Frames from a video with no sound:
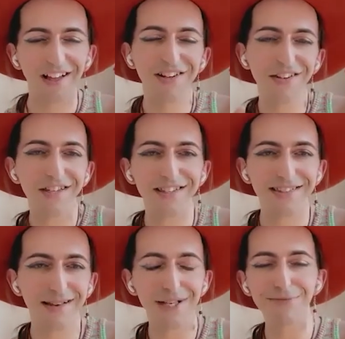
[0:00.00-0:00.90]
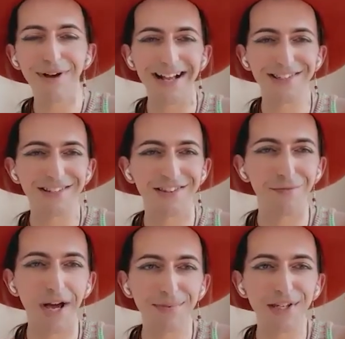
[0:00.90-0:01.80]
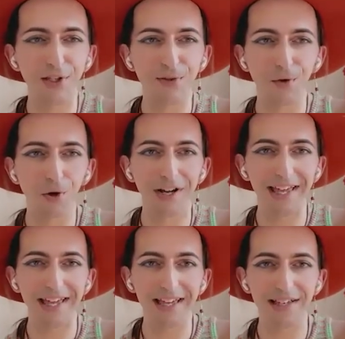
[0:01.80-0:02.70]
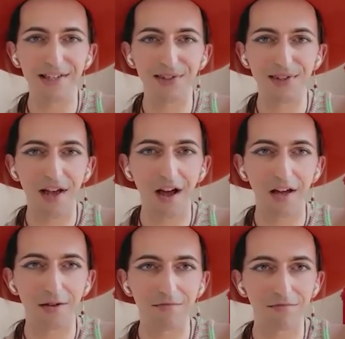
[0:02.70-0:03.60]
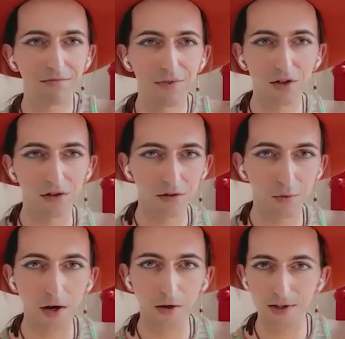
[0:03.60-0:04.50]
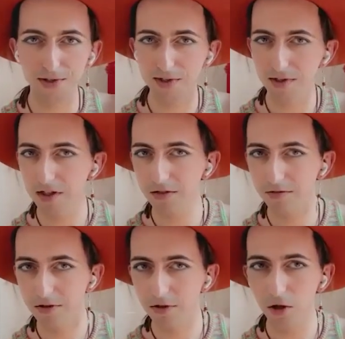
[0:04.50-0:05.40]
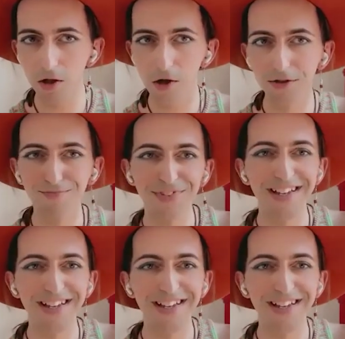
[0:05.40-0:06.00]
Another sibling pattern that might be useful is, well, this is kind of got long,